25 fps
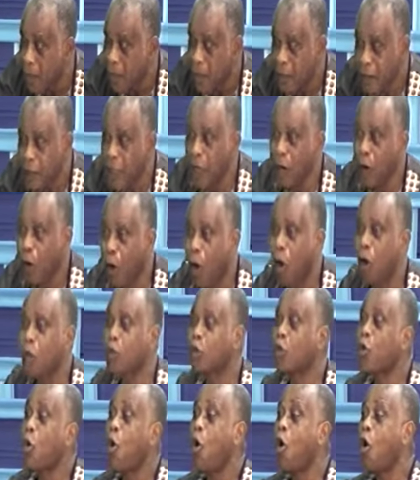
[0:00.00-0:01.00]
The Lord
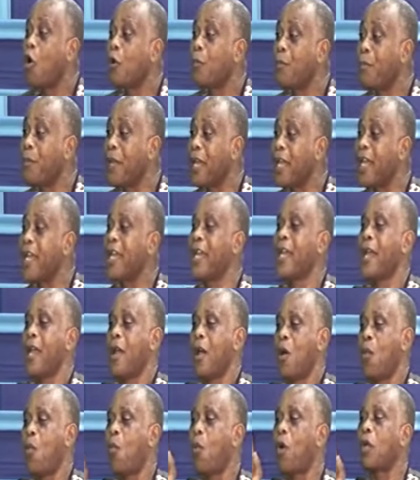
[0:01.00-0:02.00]
told me
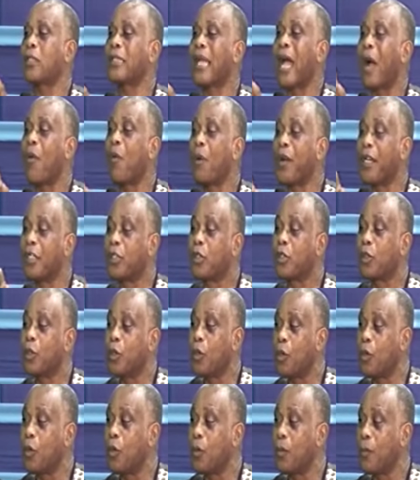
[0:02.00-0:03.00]
what I will
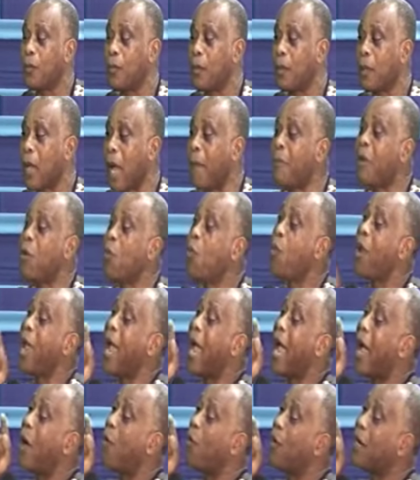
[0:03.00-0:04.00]
do, I mean, where
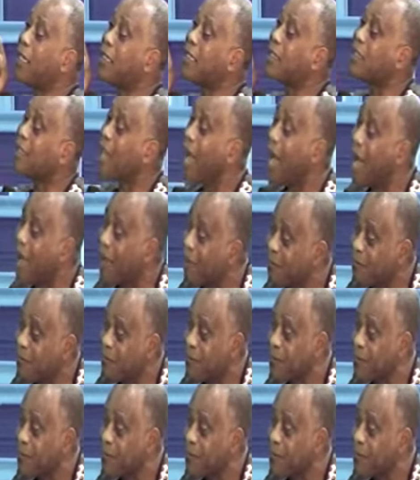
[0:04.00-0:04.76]
I will serve,